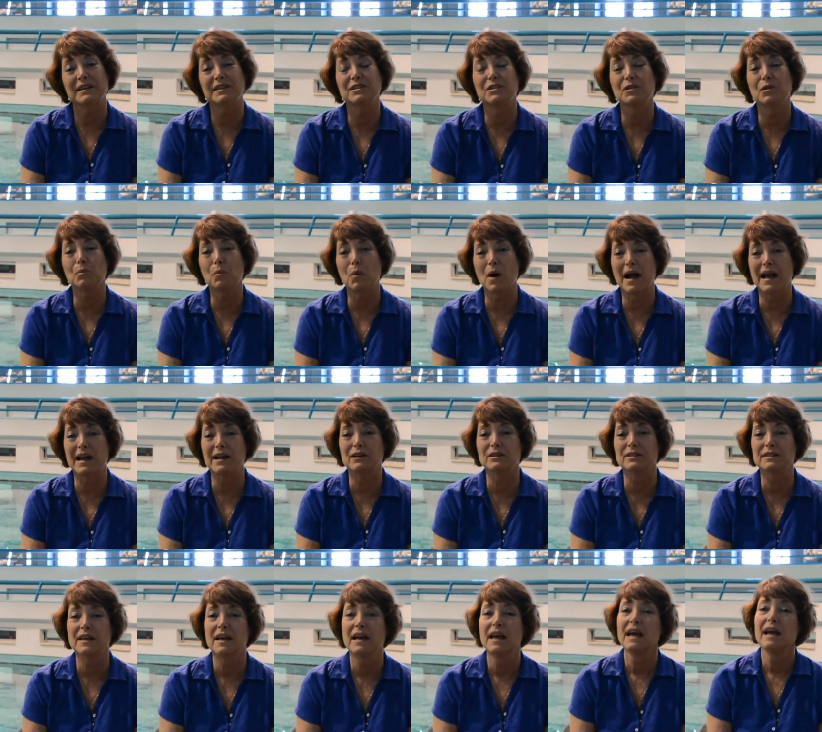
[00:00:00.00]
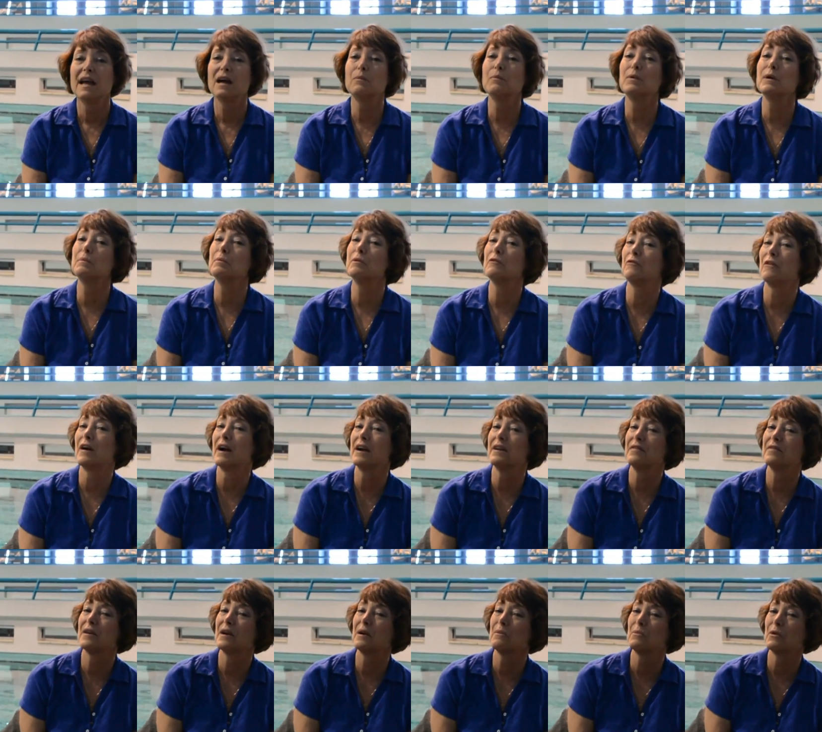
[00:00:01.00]
into the wild, and we
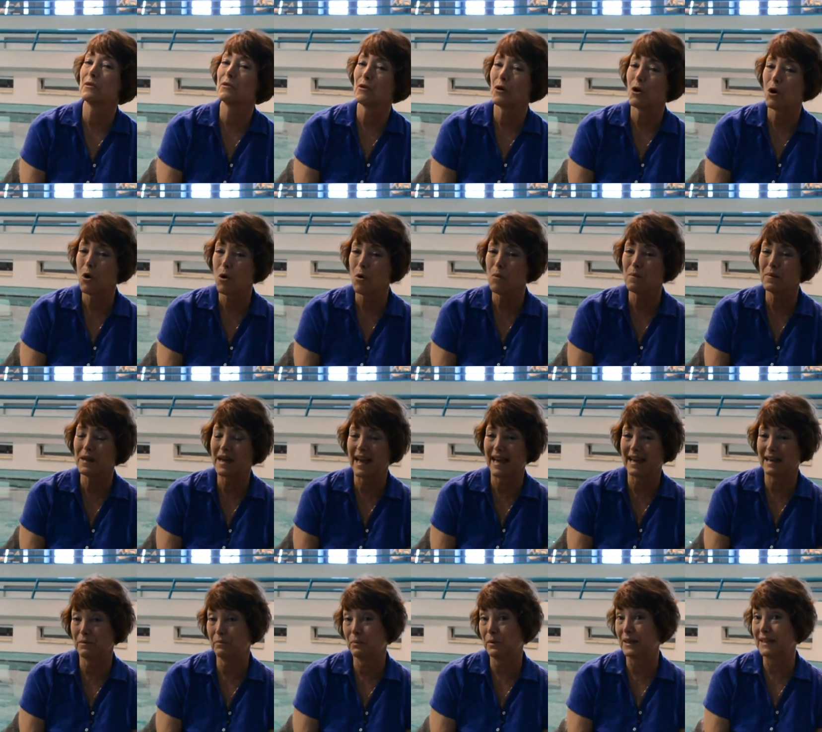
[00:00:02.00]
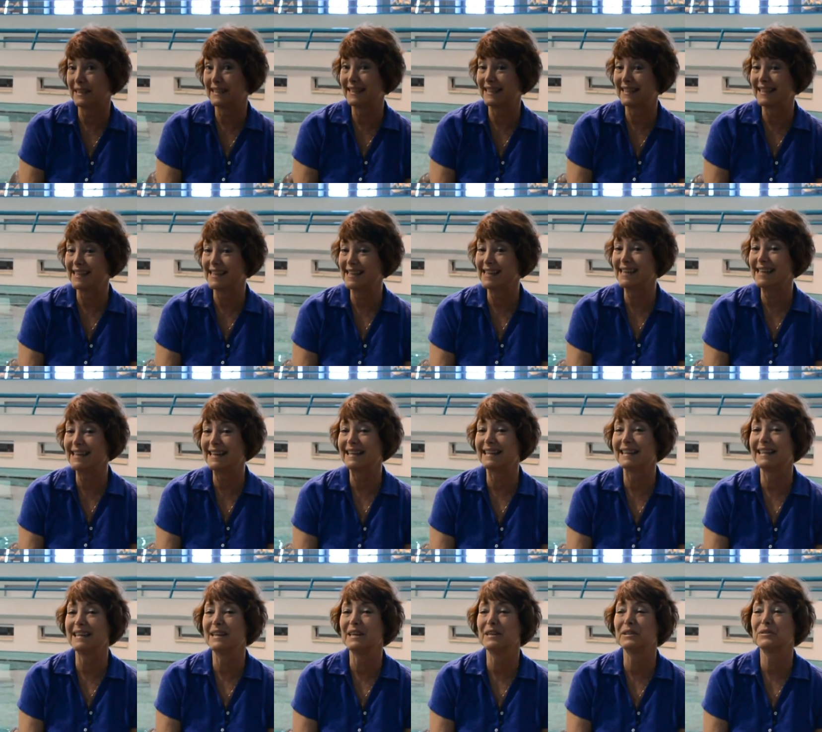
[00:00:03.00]
provide them with a home and a place to eat in
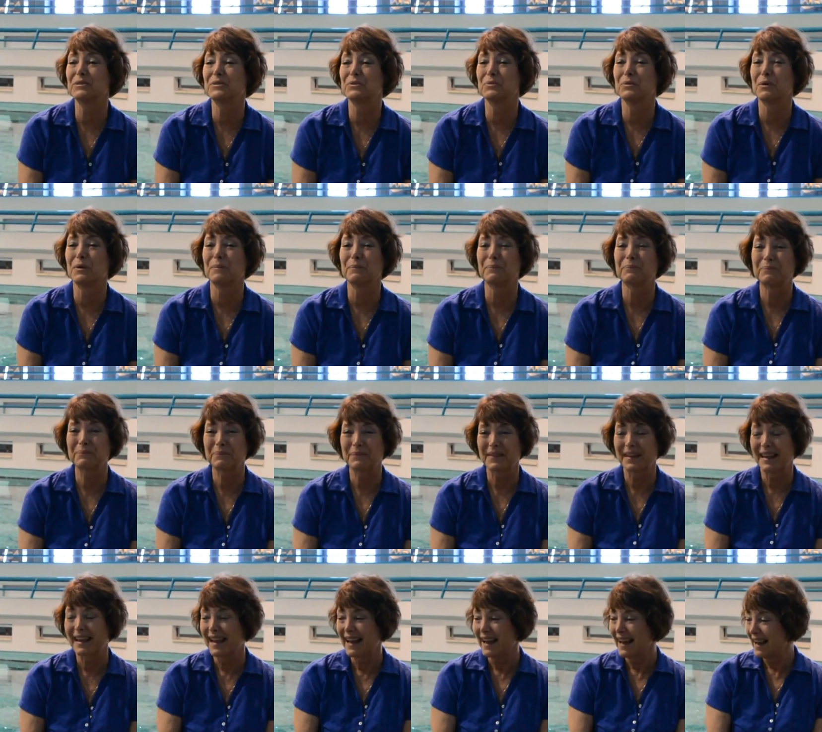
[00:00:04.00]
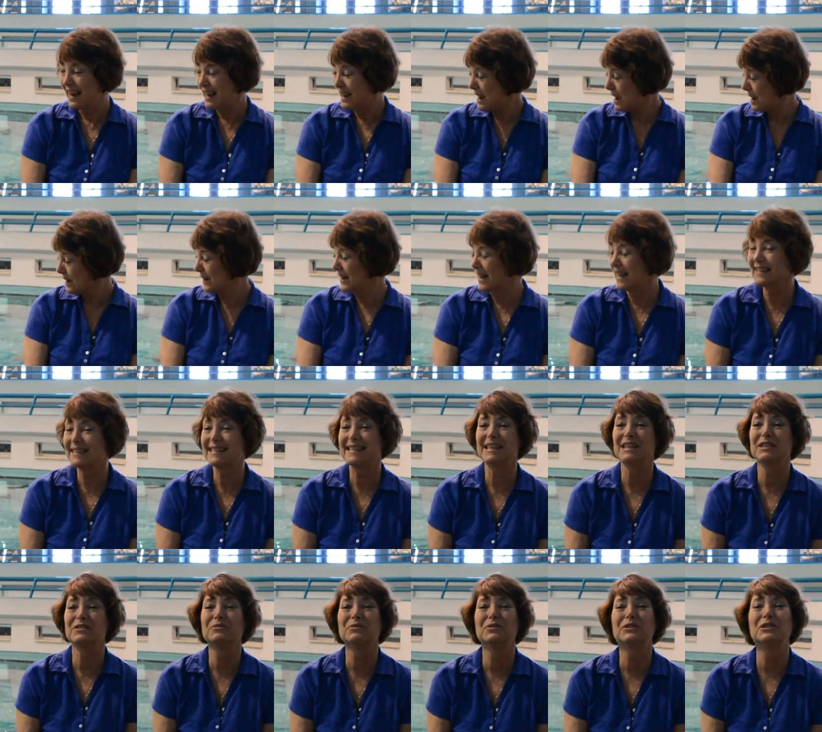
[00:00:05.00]
the interim. I'd like to
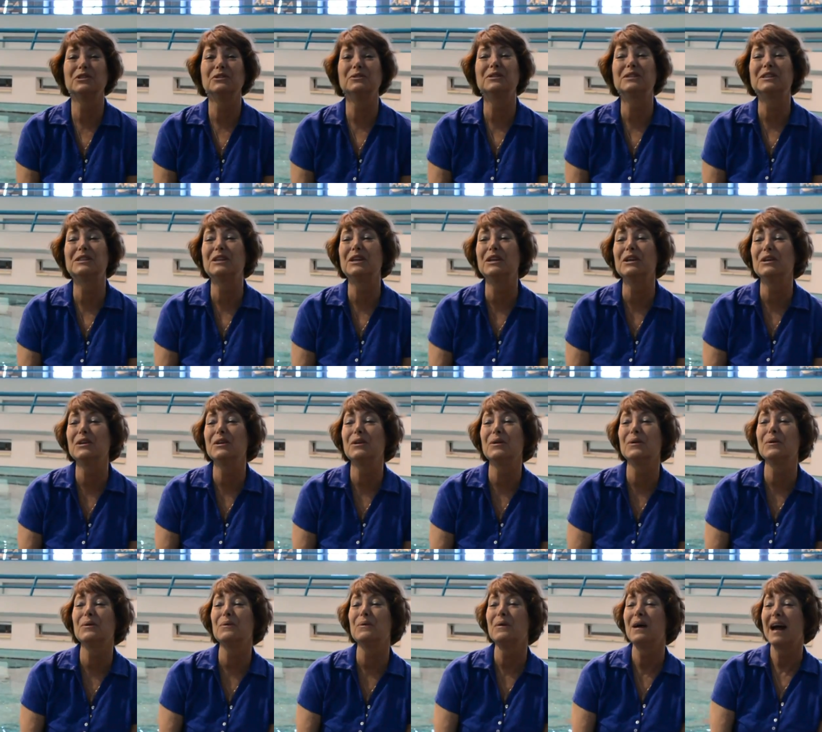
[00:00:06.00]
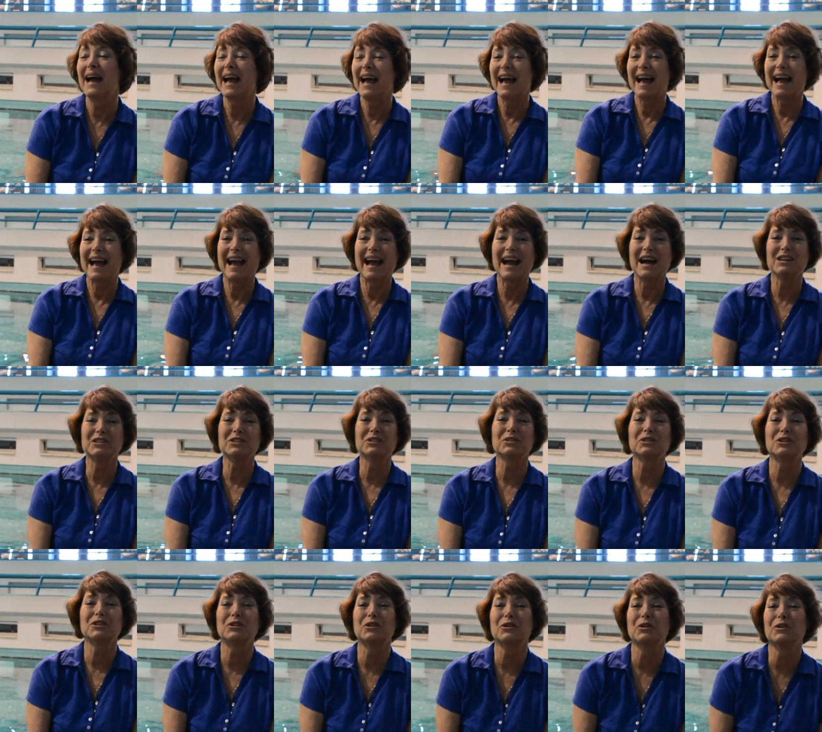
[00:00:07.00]
introduce to you
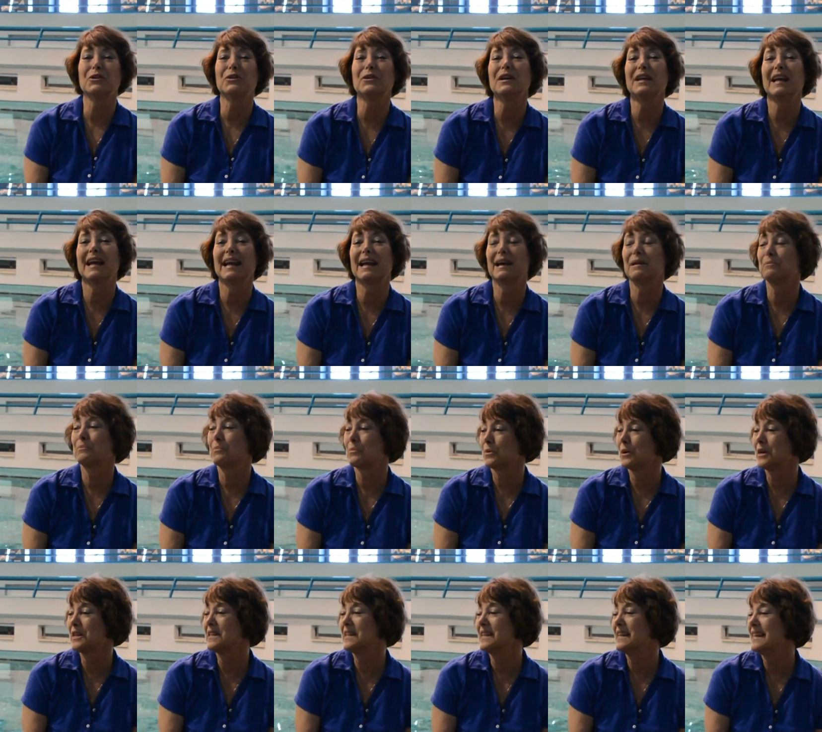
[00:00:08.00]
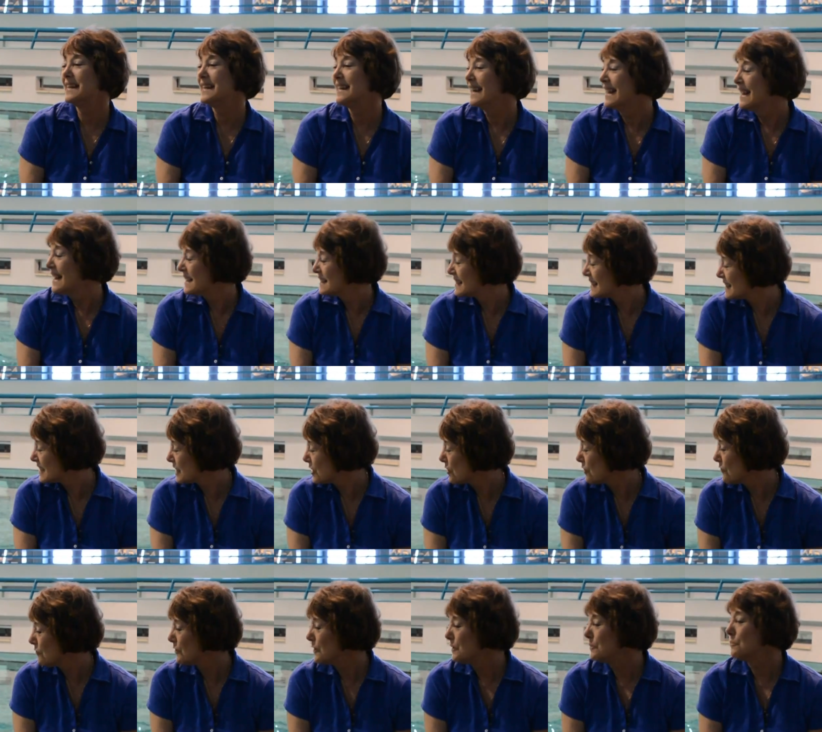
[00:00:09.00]
Ashley Gert and Brittany
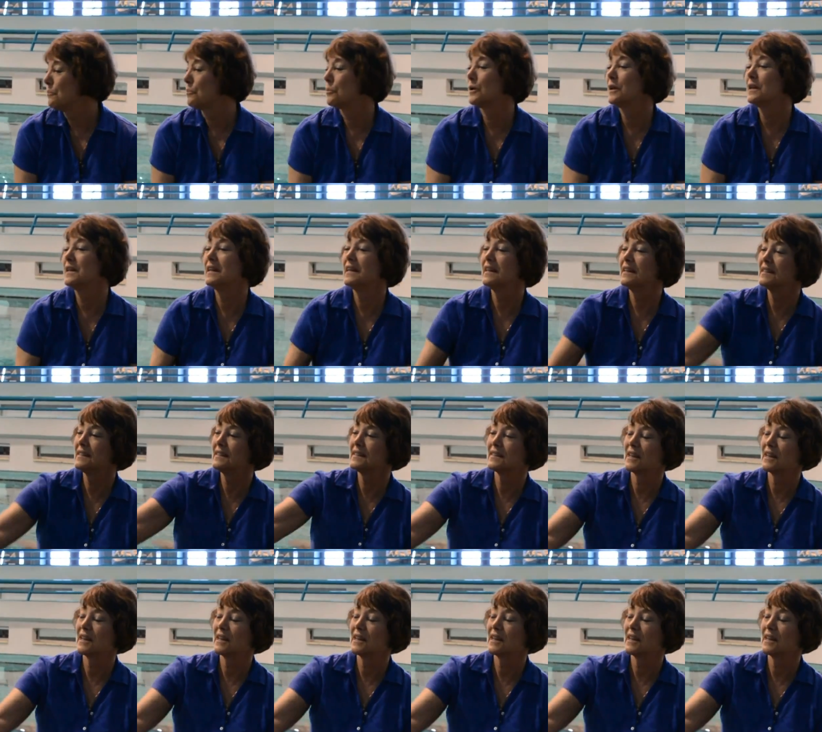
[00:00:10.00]
Seraphin. Brittany is